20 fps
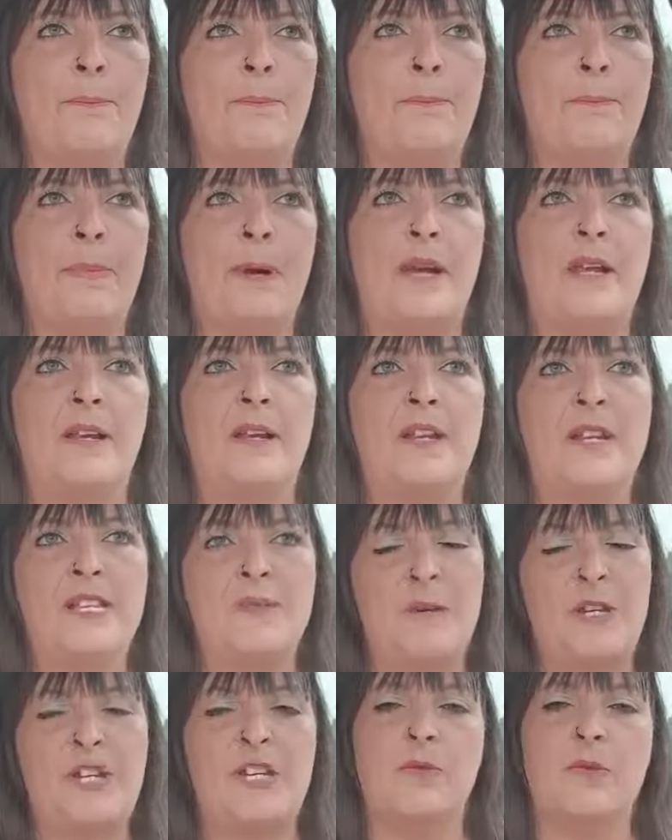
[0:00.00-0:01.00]
But
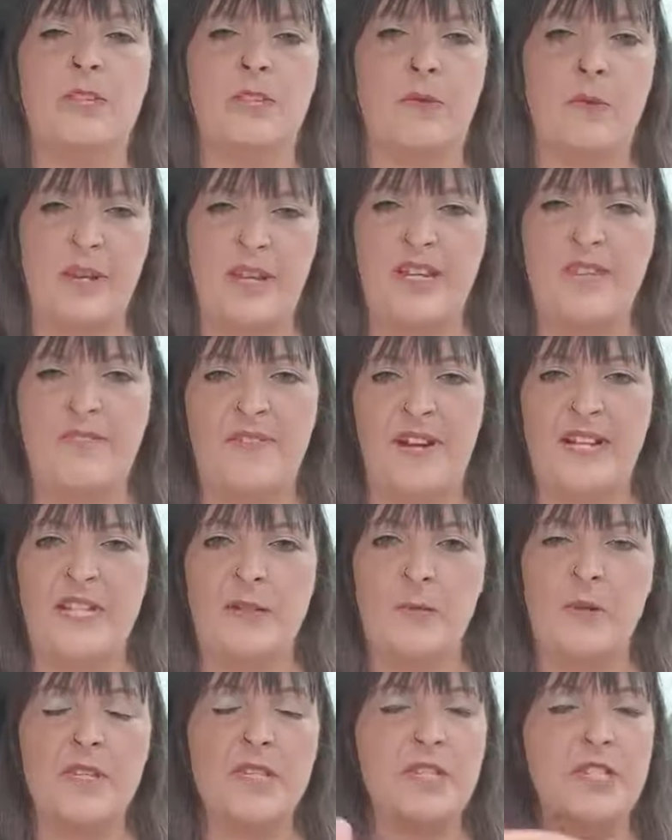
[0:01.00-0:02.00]
especially with the quickie
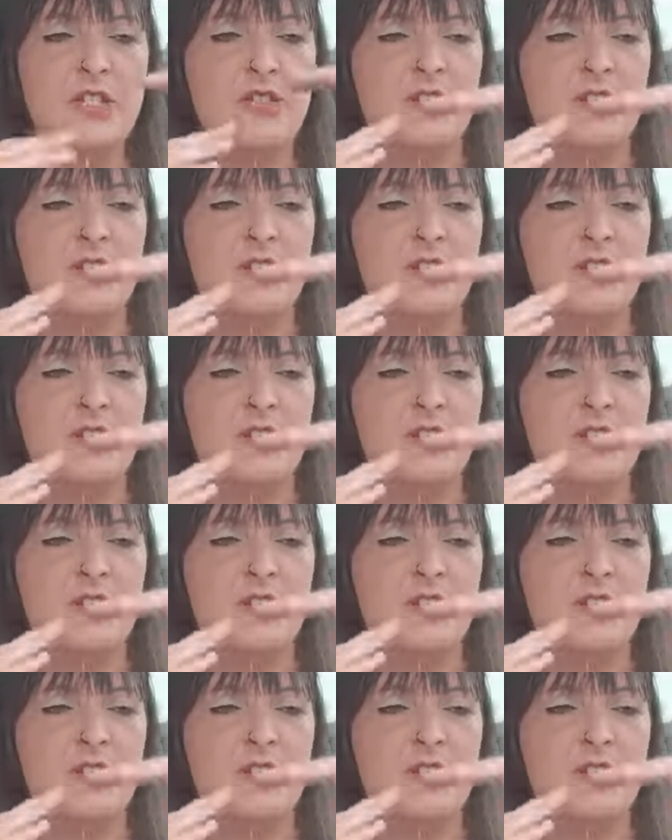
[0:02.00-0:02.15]
faddy ones,